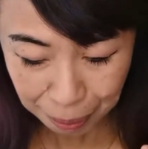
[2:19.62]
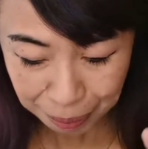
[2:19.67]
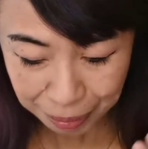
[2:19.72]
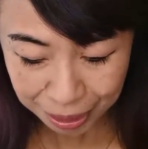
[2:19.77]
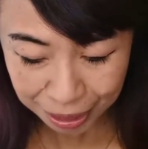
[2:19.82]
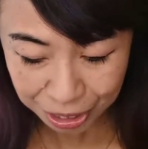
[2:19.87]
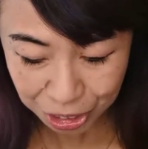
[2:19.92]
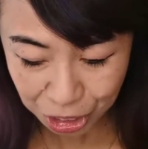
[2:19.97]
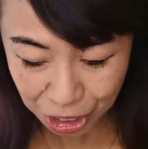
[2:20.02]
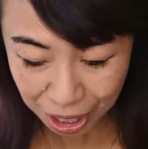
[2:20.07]

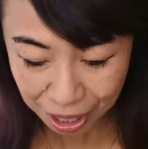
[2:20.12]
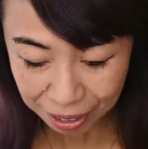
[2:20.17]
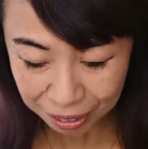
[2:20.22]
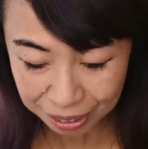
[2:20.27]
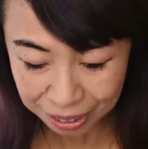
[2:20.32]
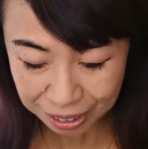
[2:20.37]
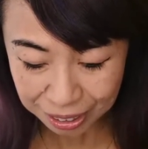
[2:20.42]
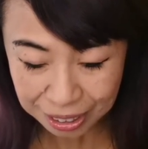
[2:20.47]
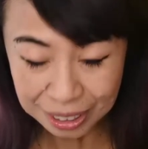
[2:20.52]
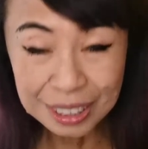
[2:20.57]
their
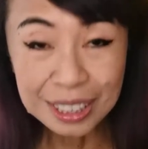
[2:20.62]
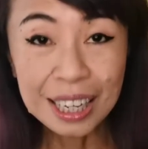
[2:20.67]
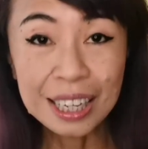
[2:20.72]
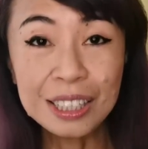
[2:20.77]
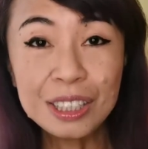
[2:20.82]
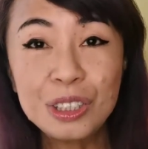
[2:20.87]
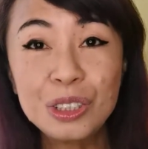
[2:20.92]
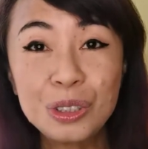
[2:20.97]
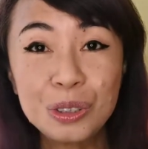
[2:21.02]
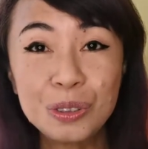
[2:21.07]
child didn't
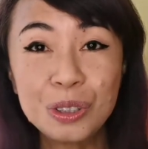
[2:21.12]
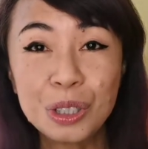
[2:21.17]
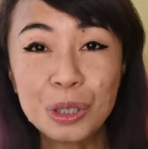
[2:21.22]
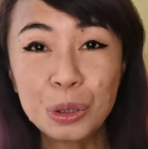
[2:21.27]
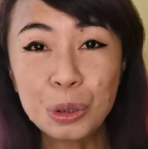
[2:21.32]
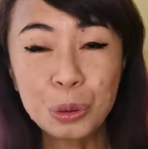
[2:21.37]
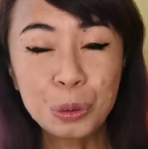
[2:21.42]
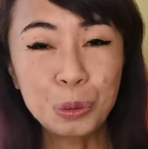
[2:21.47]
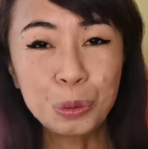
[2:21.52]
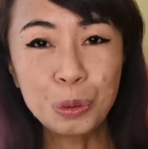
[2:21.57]
get into their
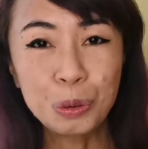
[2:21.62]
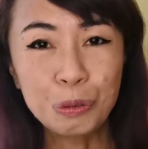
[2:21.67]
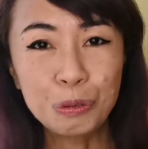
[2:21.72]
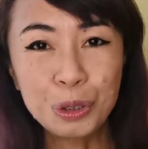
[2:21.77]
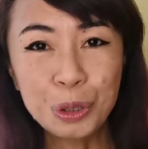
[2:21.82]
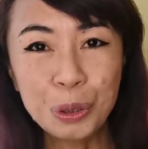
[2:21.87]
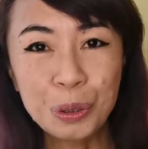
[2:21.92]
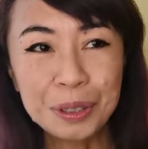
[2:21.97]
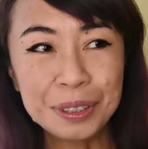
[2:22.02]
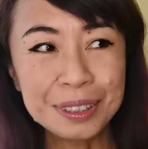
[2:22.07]
school of
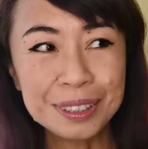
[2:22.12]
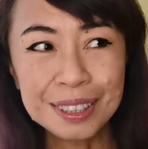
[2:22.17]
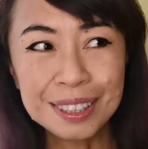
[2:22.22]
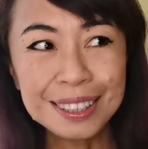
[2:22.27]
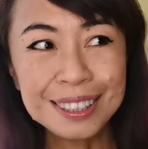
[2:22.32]
choice.